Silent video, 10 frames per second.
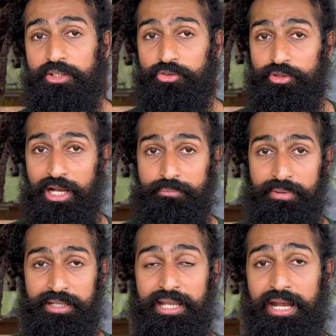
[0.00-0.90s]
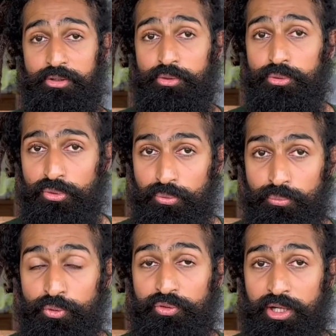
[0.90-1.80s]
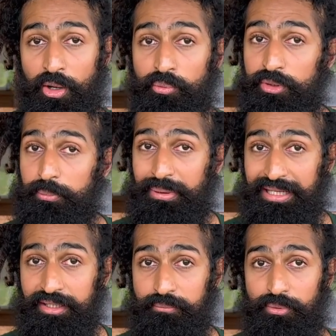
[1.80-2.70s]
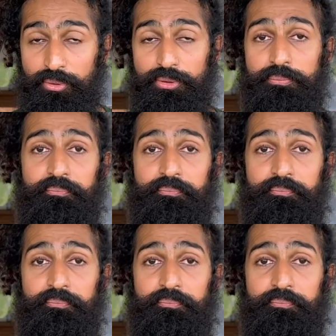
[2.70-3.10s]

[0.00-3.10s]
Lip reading: so that meant they had to move around with a begging bowl.